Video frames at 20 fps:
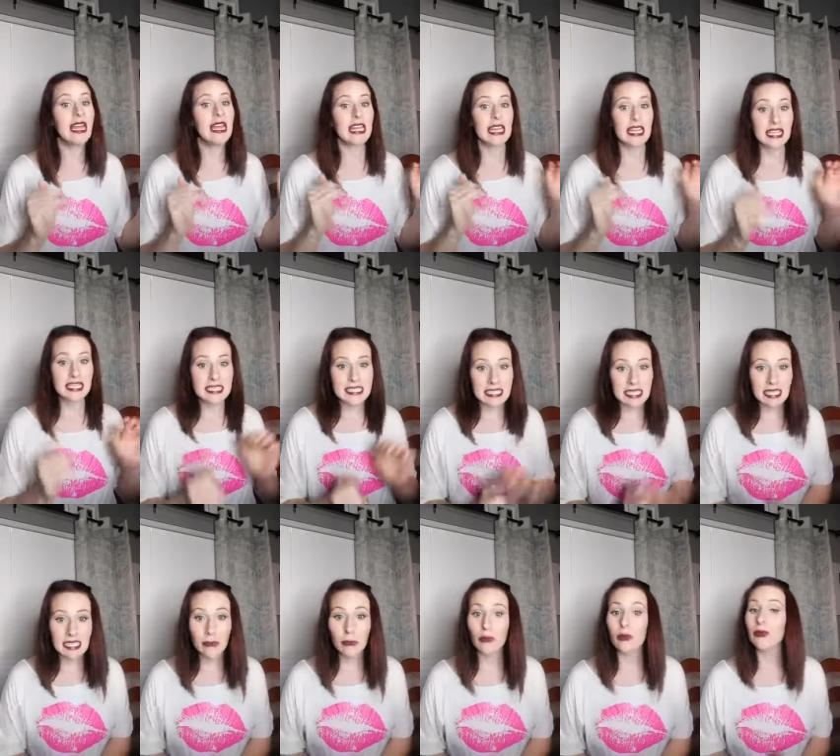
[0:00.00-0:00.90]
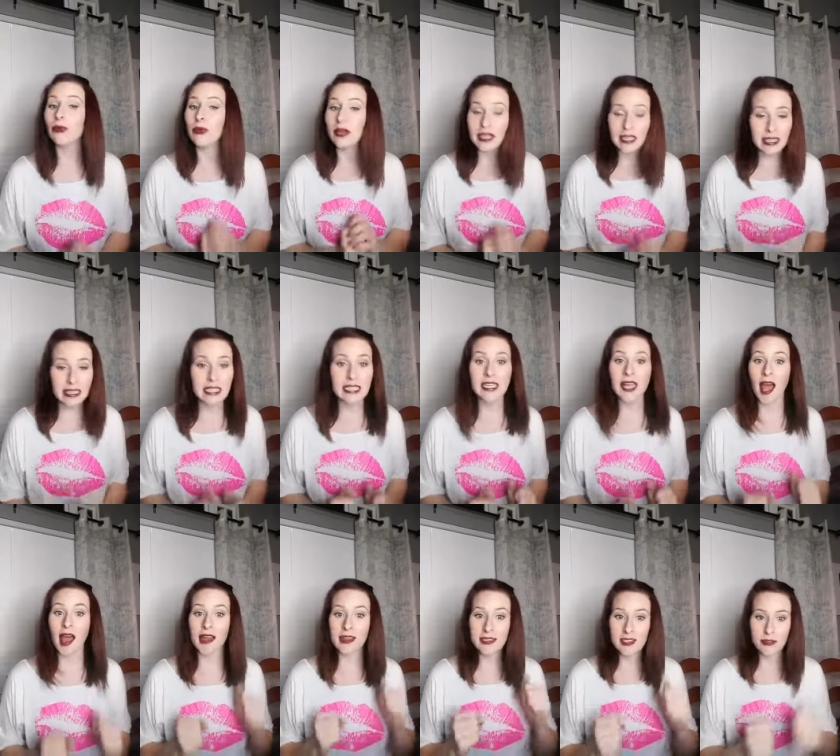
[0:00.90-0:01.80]
It's really
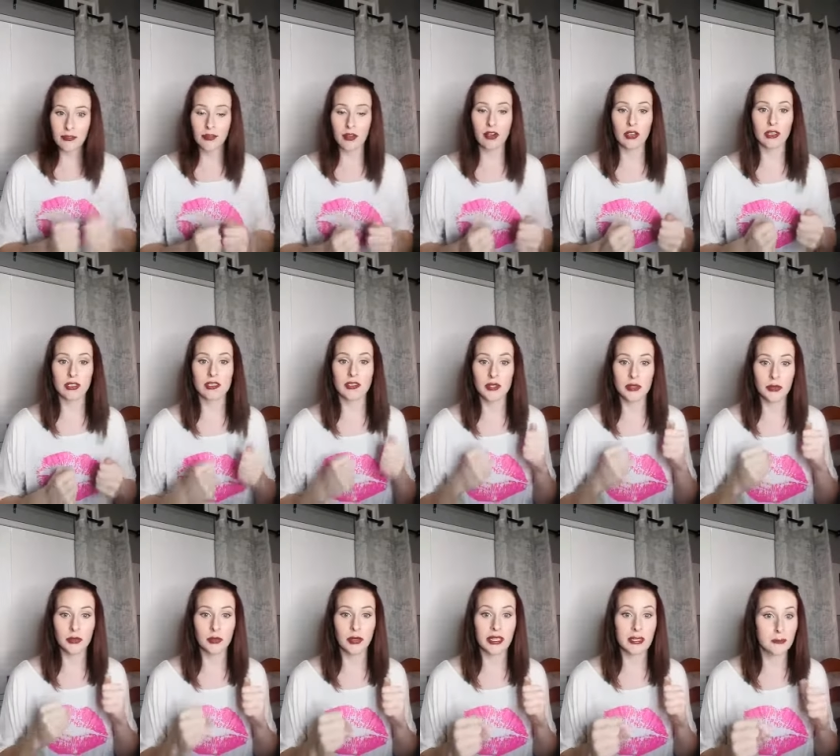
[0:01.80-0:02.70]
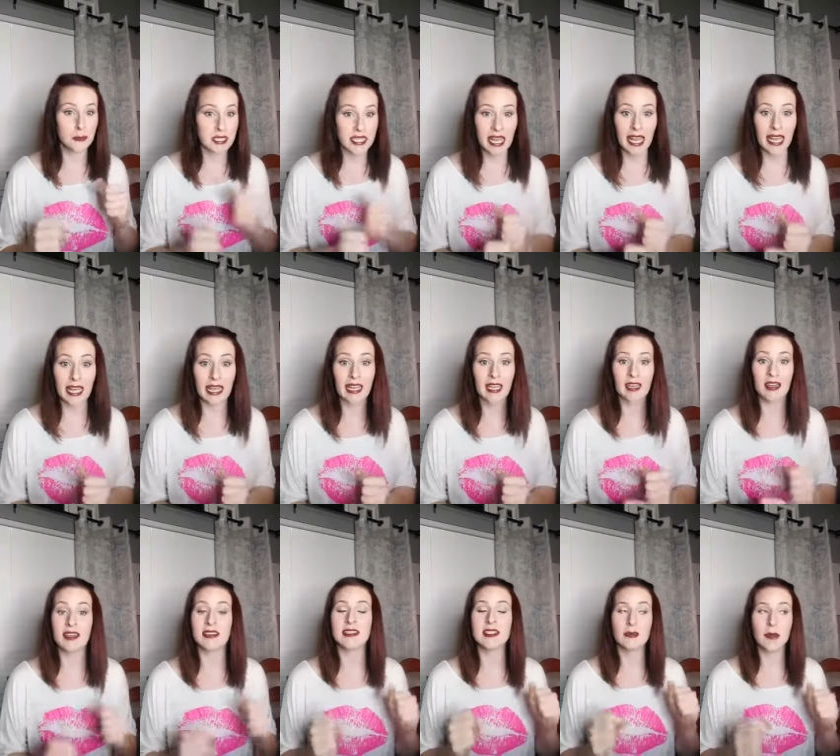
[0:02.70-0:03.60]
not difficult to attain,
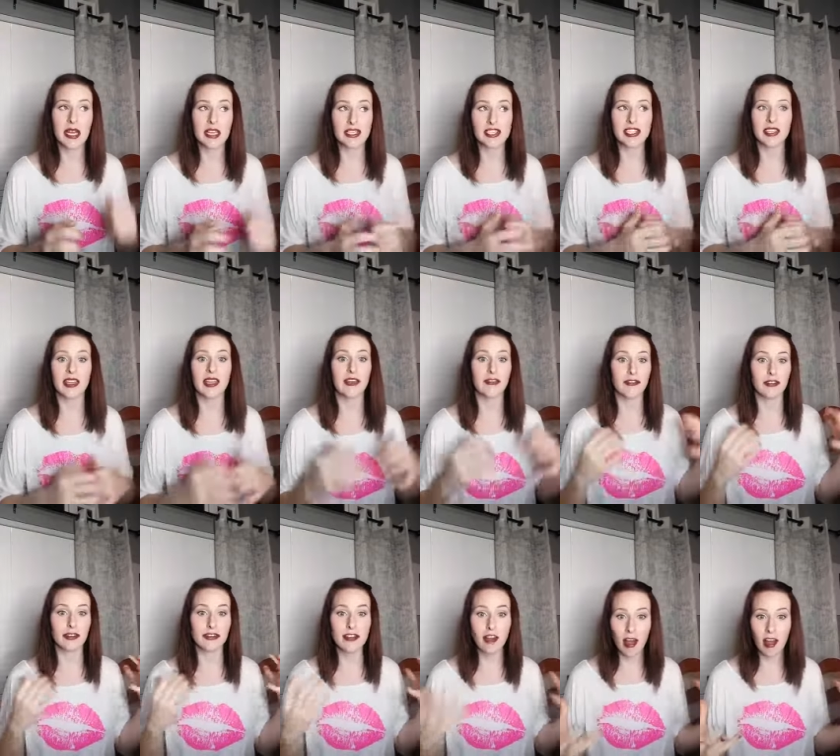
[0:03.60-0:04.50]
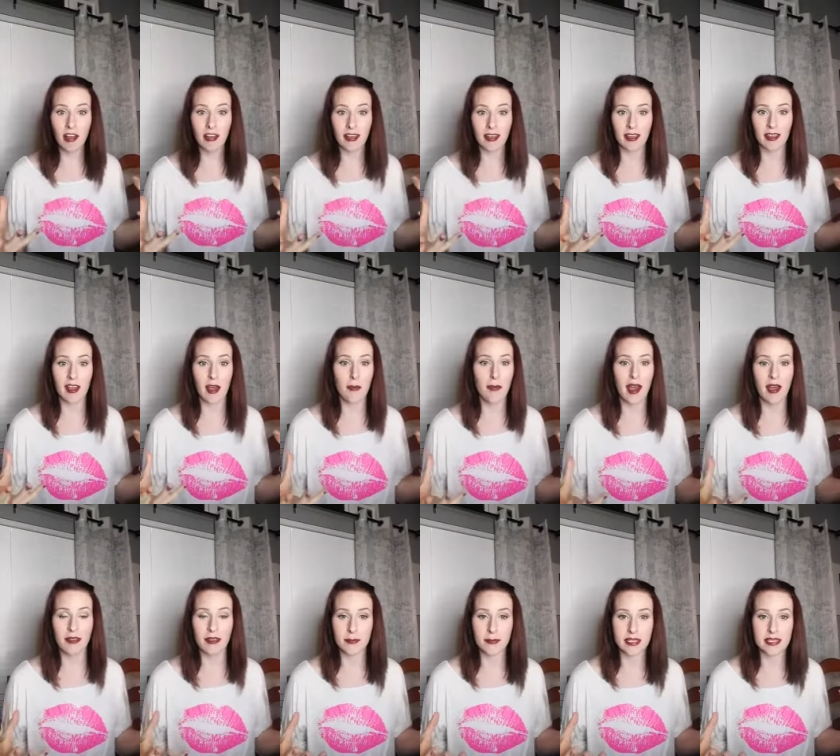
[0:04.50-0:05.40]
especially if you're talking about
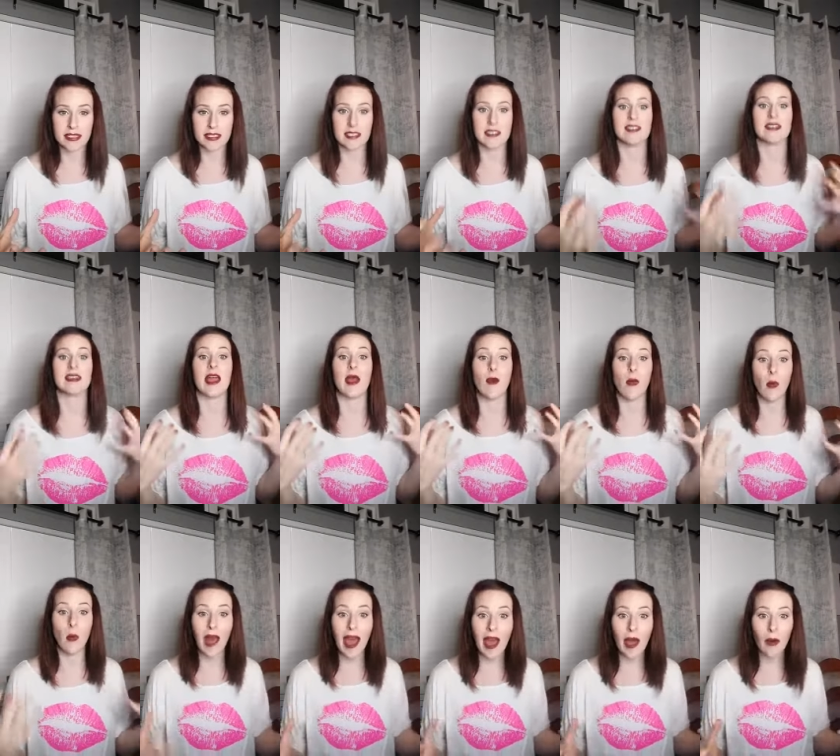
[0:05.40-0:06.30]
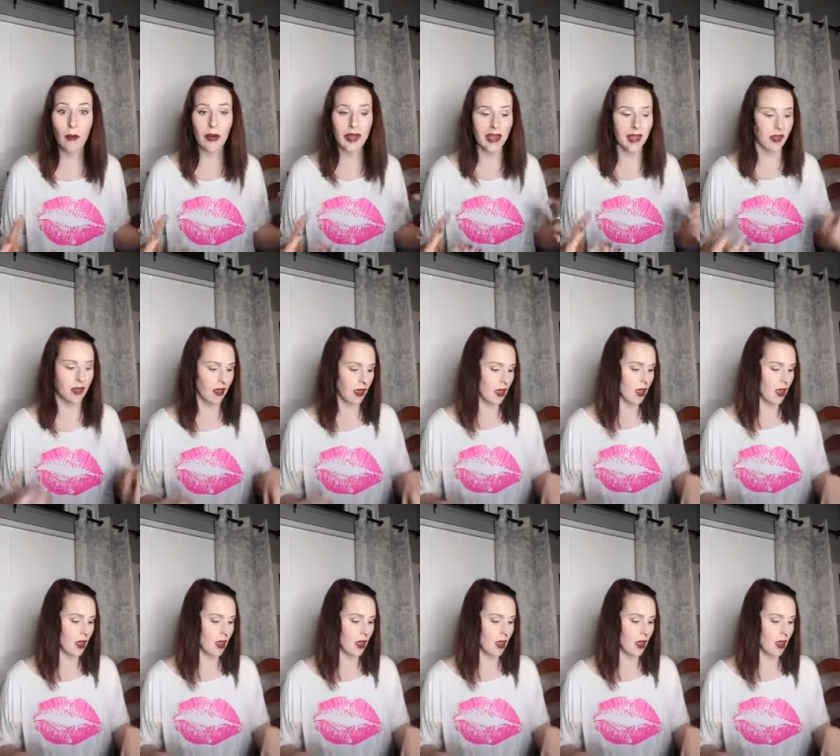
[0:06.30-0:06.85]
the business and wowing.